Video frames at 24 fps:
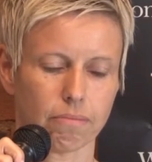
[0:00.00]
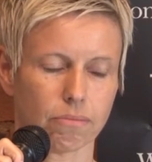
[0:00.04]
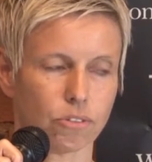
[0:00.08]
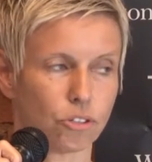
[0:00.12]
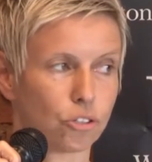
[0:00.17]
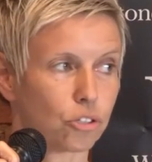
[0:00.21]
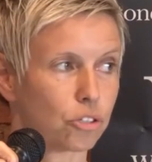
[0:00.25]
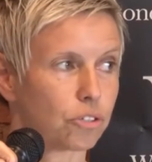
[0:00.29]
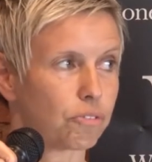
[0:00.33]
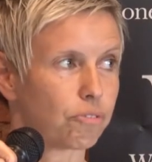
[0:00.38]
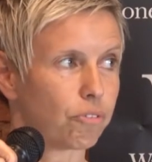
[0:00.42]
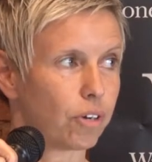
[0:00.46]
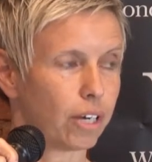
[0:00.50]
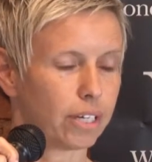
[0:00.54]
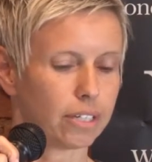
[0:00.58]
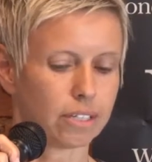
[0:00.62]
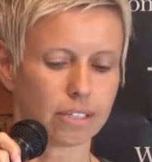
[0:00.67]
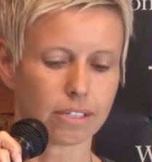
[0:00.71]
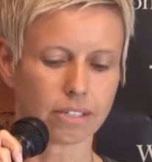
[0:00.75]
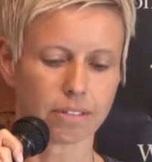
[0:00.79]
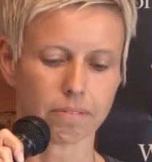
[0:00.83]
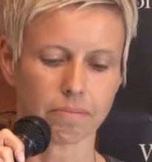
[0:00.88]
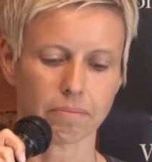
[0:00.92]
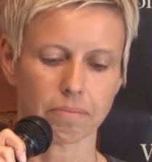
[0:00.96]
Just
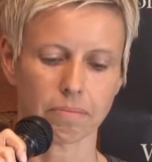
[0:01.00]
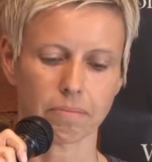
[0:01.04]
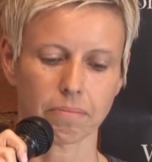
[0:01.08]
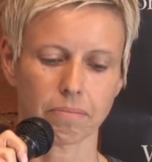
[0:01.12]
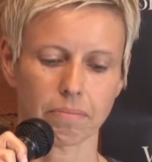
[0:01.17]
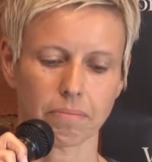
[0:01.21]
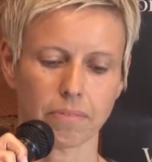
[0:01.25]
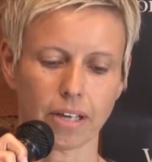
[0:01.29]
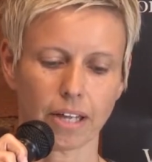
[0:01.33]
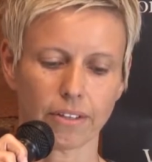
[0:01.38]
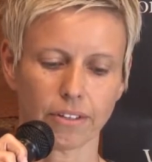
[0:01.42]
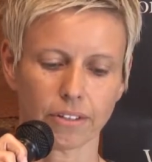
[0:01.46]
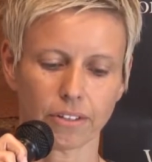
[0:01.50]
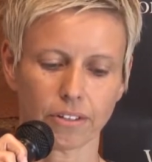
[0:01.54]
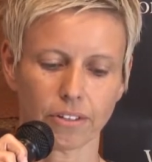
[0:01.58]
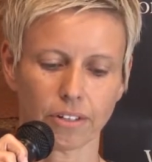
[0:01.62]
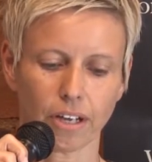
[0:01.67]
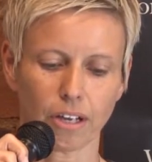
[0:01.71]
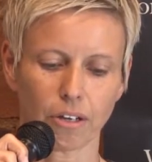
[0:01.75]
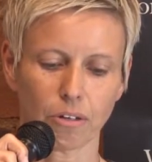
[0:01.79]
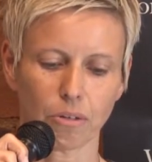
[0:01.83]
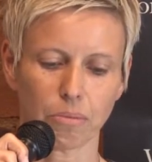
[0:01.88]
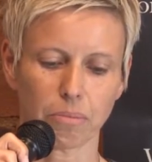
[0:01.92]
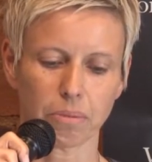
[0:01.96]
friends? Heather
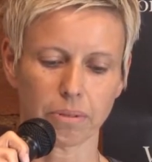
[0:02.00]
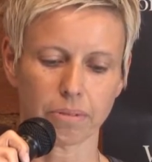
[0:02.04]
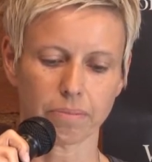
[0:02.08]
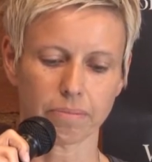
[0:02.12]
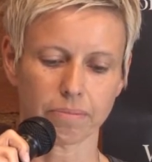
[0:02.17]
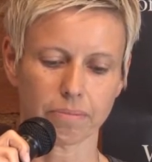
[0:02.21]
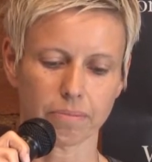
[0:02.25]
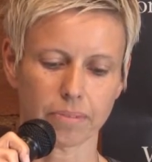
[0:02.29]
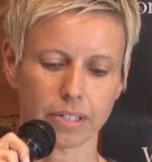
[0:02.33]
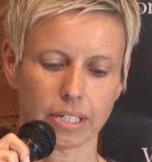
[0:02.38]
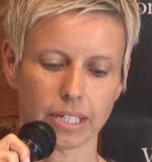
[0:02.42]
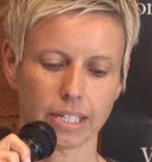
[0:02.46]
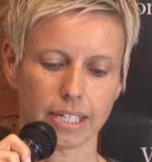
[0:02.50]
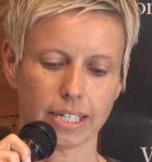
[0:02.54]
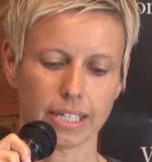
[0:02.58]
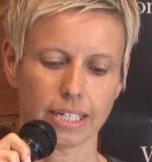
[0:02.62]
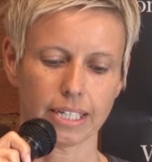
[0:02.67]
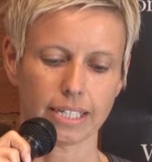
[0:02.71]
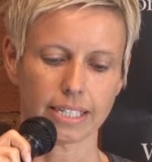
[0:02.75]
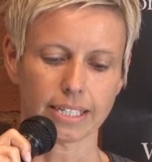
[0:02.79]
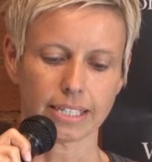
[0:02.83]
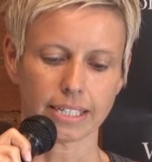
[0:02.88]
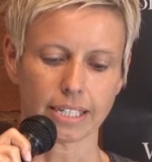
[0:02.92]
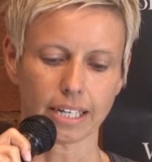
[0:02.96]
could hope.
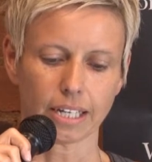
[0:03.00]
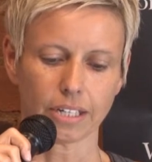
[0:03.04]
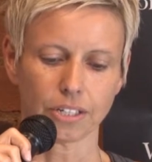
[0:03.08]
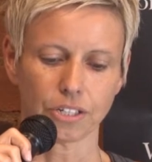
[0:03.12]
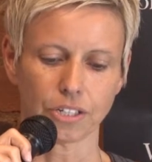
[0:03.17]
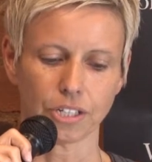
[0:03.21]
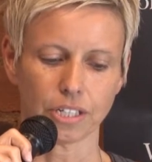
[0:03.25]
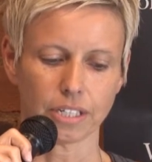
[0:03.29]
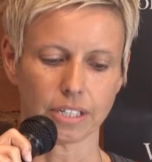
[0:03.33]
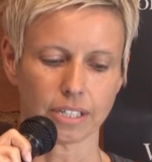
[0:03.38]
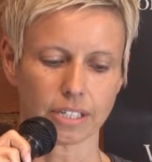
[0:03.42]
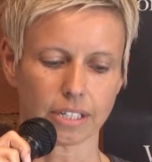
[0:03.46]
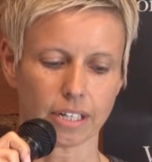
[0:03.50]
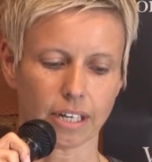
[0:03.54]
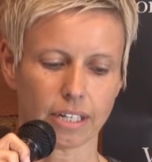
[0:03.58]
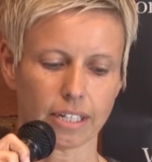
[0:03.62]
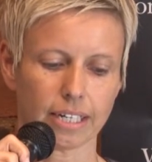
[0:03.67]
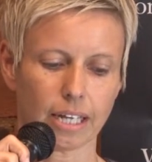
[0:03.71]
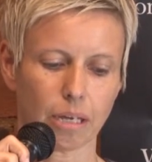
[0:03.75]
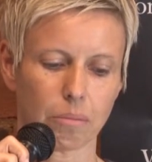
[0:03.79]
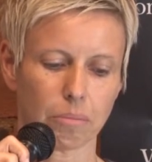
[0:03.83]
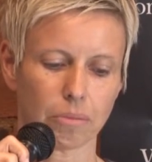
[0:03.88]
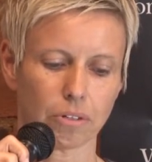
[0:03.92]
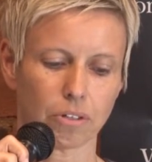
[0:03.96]
Instead, she
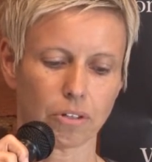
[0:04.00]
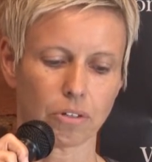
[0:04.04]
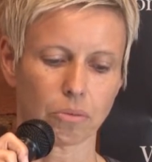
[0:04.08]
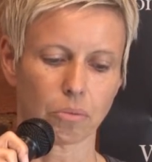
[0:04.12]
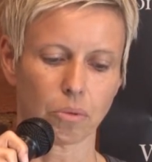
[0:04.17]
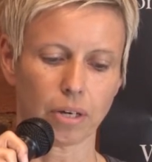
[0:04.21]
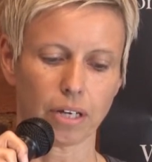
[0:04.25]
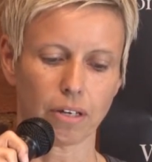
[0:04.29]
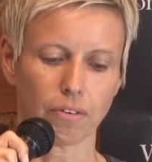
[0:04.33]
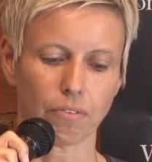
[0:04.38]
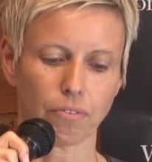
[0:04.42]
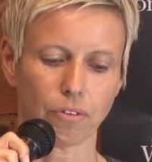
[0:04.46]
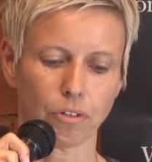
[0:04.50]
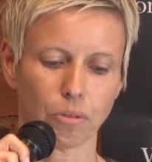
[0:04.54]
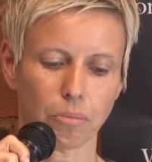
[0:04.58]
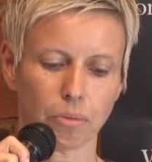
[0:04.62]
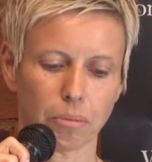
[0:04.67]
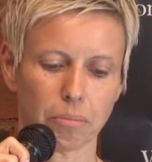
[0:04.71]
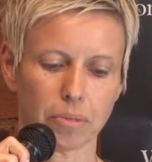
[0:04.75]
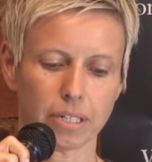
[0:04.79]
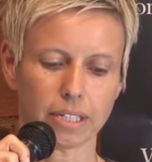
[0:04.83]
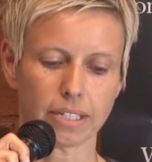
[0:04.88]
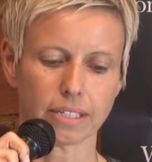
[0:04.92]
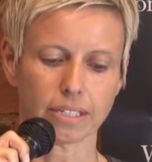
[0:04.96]
decided Emma could wait a few
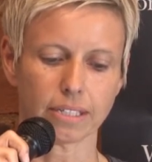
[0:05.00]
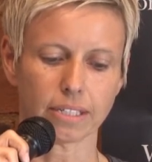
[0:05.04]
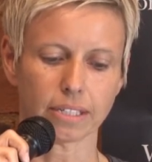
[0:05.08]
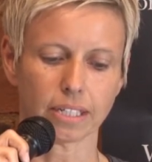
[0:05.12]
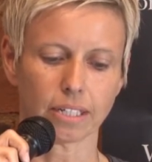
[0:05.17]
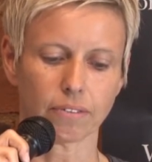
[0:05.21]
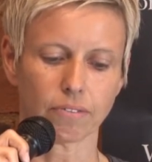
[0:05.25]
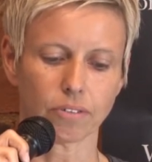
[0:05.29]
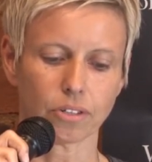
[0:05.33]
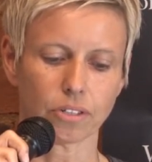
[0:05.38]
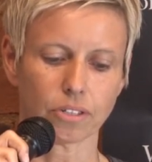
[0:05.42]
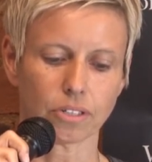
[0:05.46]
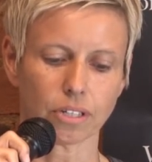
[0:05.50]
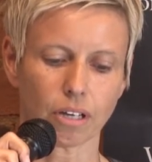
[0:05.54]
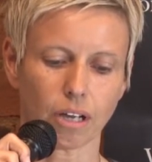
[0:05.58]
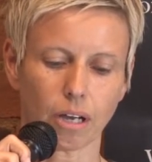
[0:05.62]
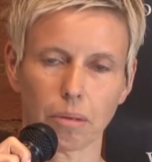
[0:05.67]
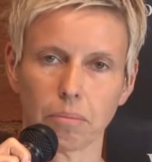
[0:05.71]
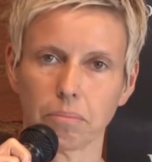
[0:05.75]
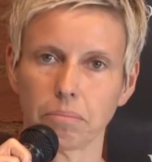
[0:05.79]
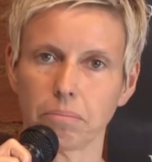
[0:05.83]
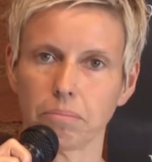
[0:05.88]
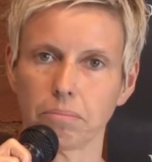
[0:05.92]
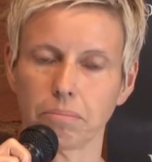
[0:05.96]
more minutes to give her
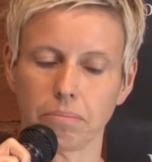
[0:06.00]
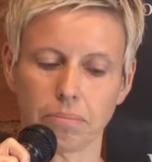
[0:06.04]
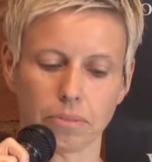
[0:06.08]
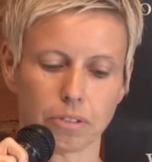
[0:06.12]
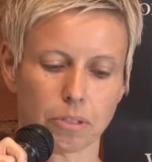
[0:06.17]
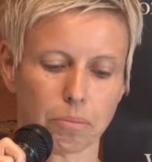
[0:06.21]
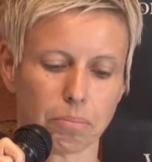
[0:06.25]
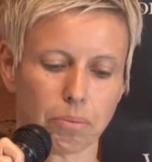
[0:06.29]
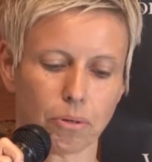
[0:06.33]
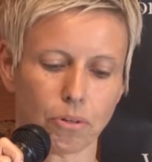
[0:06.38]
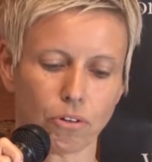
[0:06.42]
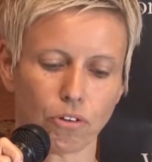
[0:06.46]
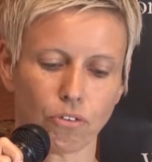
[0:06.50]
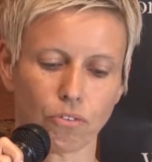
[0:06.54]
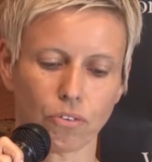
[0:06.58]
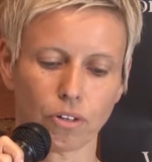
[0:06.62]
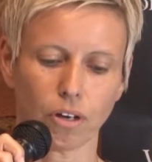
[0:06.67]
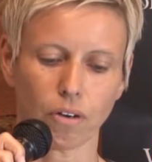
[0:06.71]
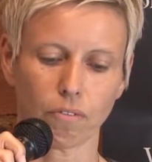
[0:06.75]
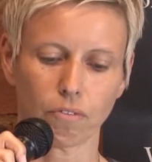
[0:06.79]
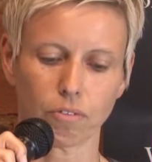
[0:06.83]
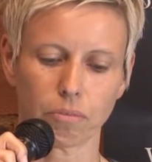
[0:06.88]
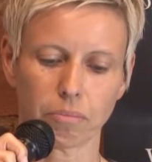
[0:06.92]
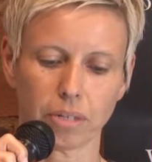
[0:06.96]
time to push
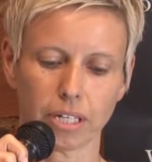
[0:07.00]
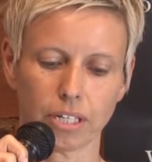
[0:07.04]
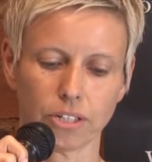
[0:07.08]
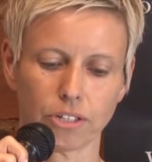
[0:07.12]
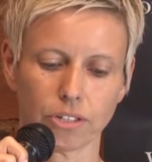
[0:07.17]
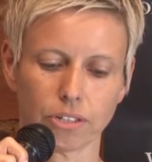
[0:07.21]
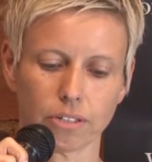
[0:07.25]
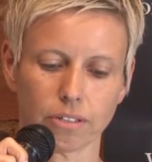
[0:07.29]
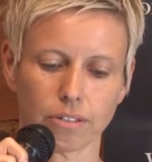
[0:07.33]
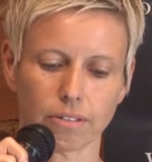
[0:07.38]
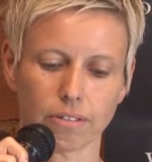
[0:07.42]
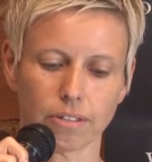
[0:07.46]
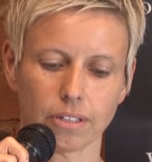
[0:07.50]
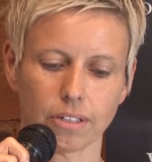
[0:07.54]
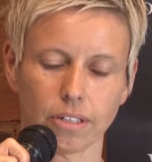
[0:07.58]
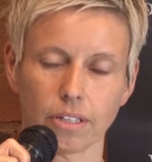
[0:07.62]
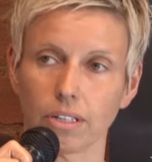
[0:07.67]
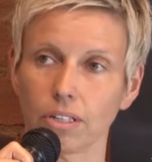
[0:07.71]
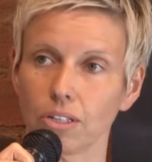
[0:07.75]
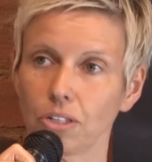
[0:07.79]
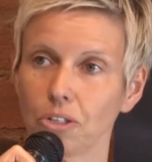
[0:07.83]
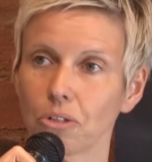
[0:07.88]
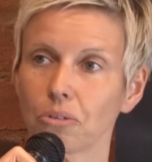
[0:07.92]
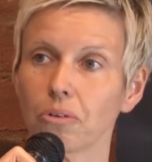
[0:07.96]
for confirmation.
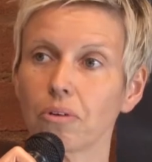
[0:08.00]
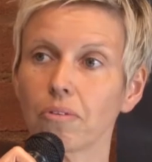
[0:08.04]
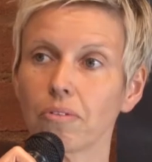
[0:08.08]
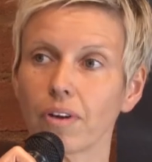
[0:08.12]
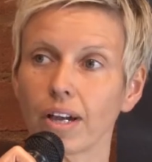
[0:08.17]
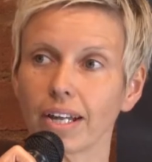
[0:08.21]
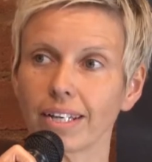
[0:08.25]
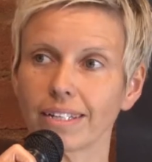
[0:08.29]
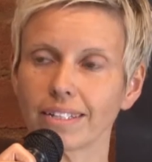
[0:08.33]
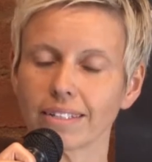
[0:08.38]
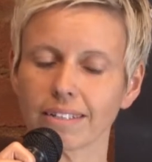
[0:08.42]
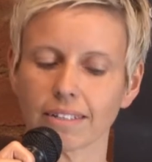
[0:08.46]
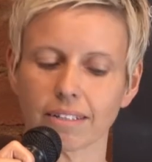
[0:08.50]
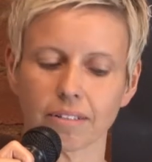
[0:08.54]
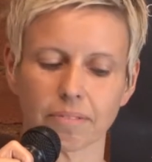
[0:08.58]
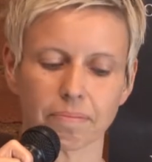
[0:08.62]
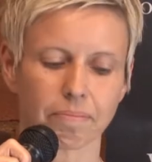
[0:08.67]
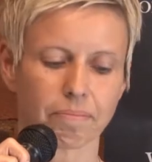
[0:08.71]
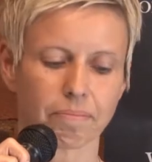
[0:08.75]
You're a writer,